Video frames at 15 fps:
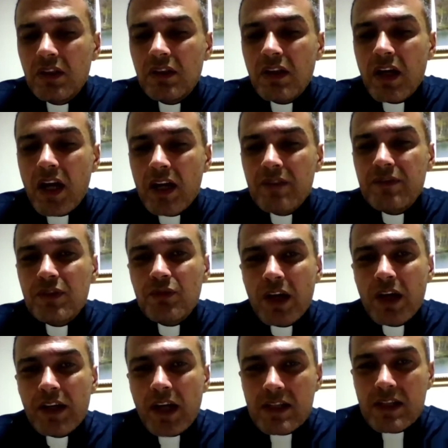
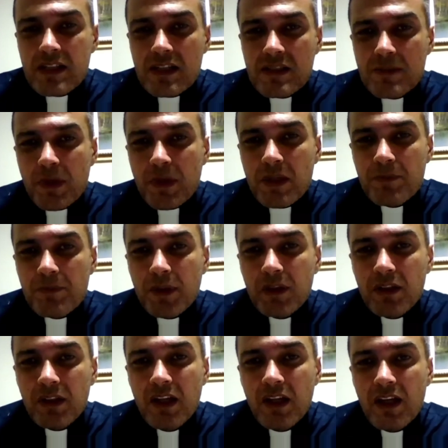everyone has his
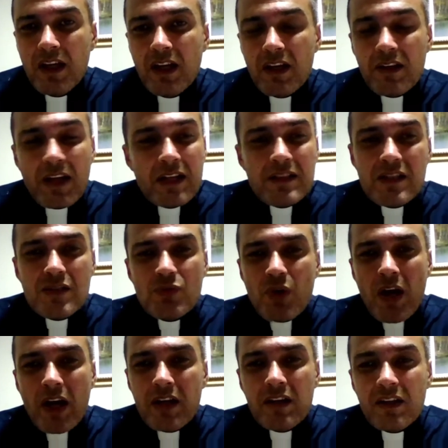people. That is
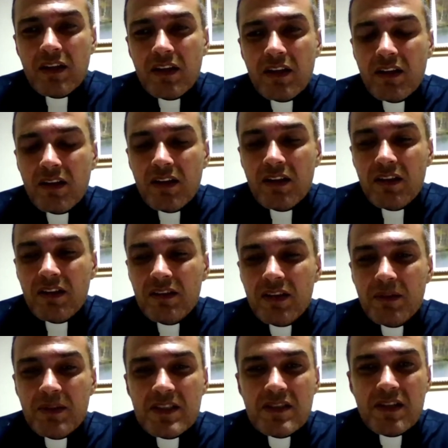why
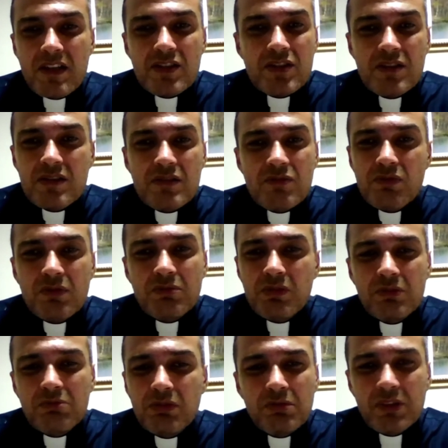demonstrations
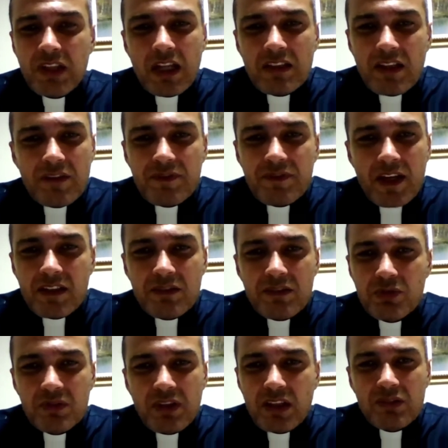will not affect,
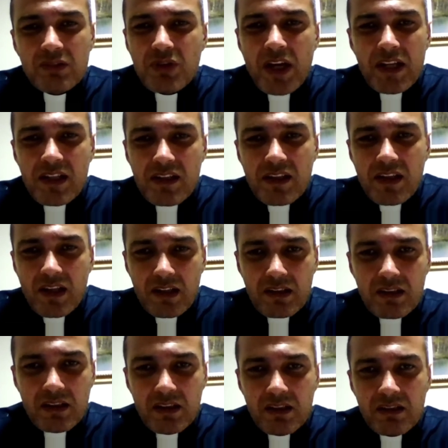will not do
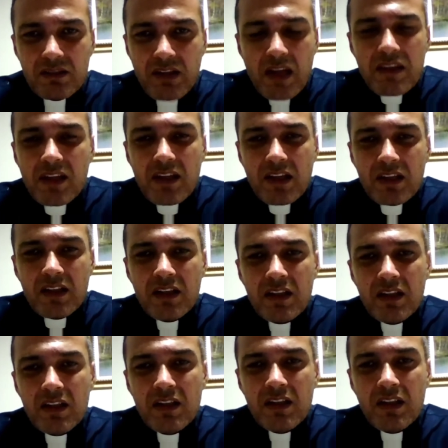anything, nothing.
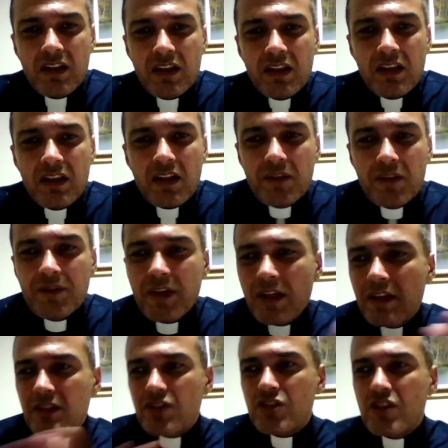If the
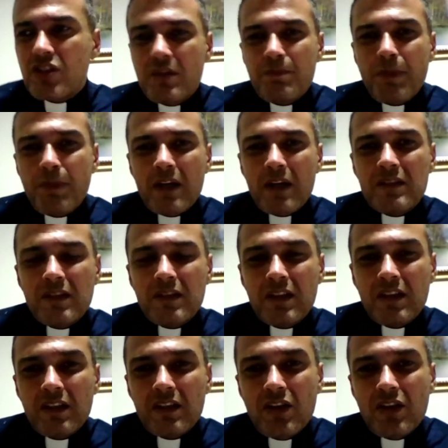Christian
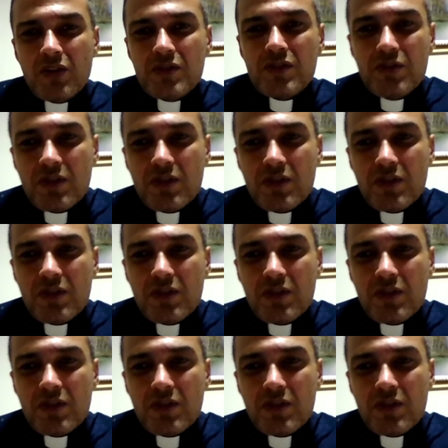party goes to